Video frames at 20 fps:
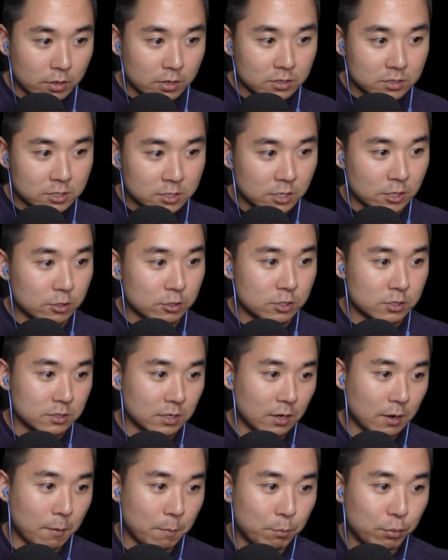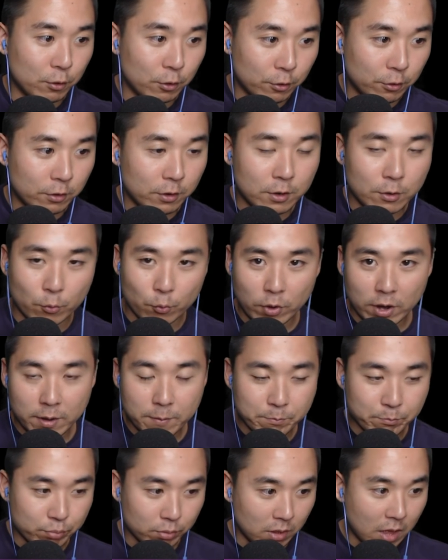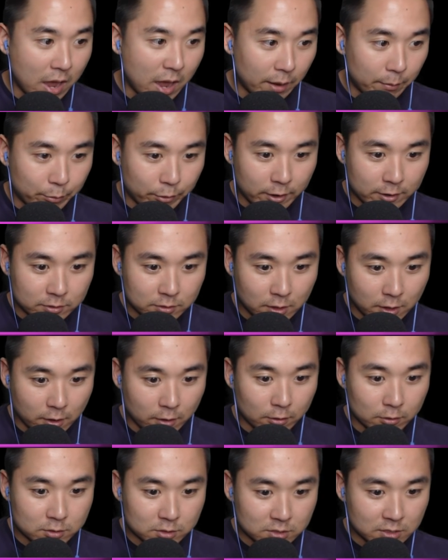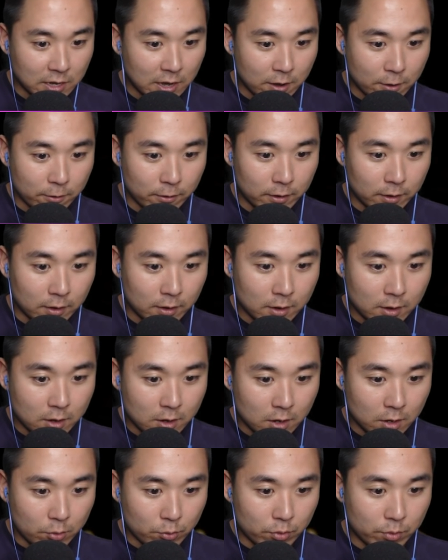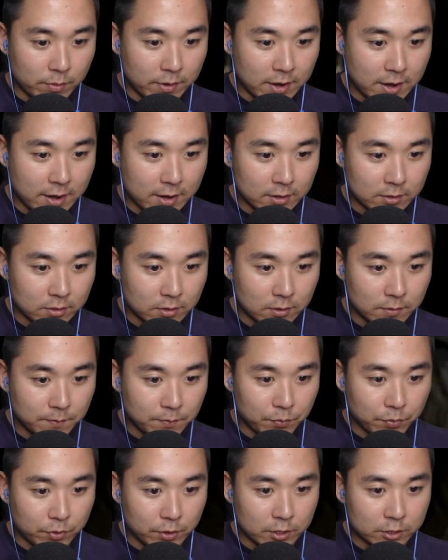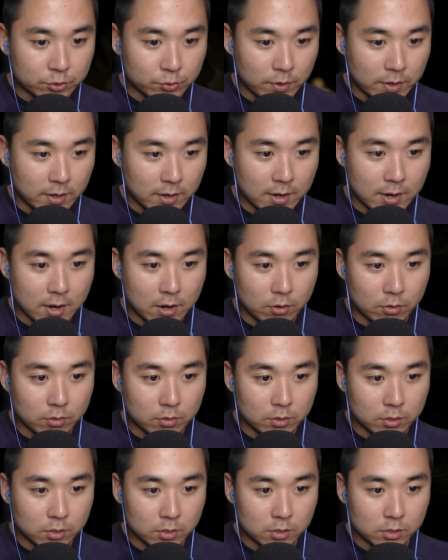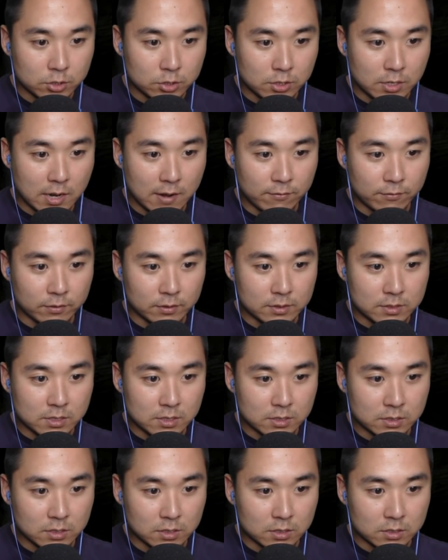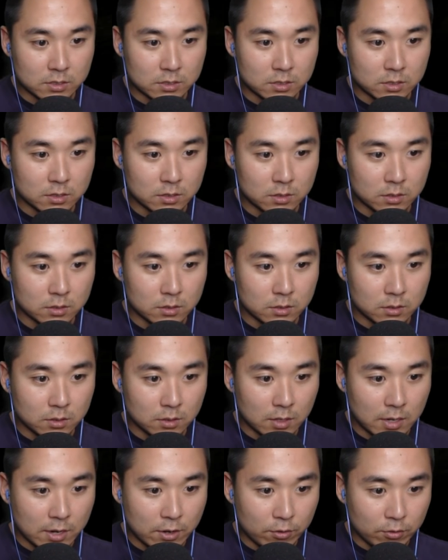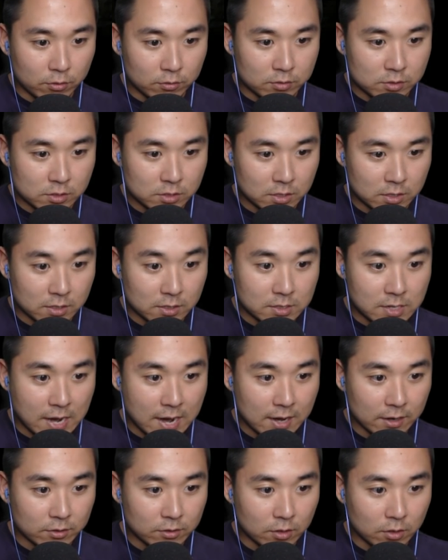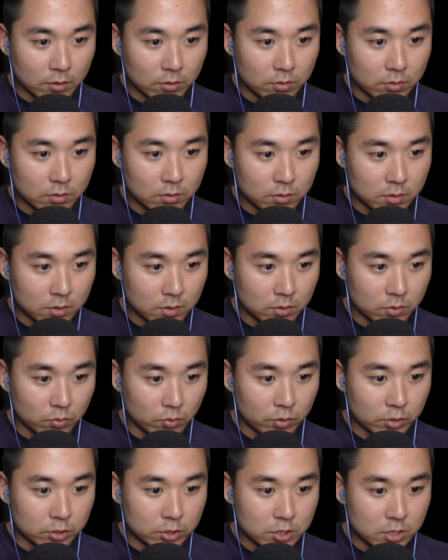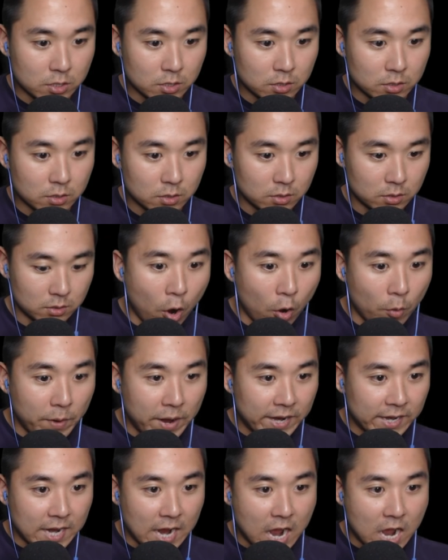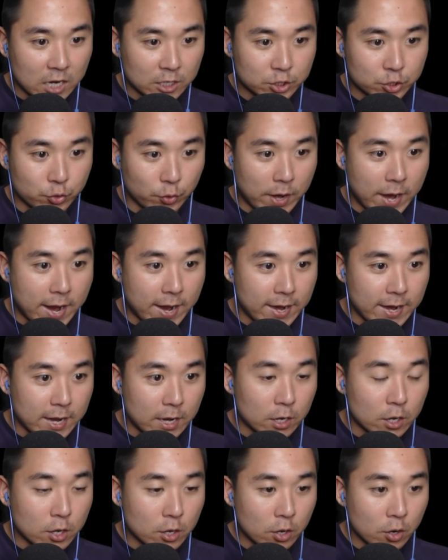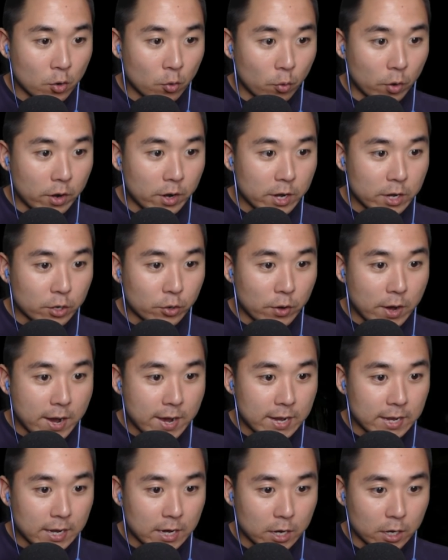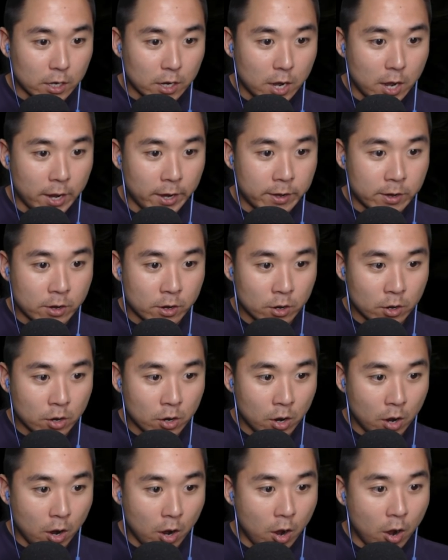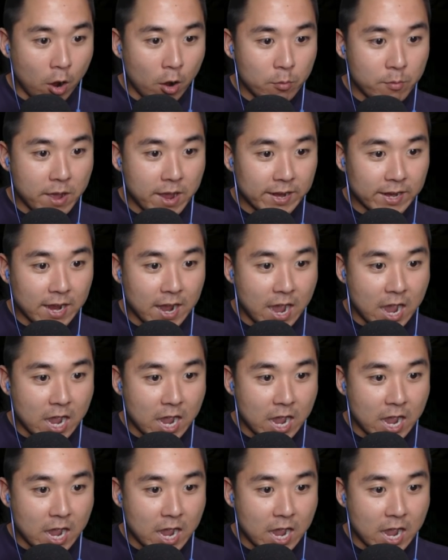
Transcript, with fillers: You can see her. She's like a blurry white blob right there. Scary. And we're behind this right now. She definitely sees us. I don't know if she's going to attack, though. Will she? Oh, my gosh. Granny! Where did Granny get a gun? Oh, my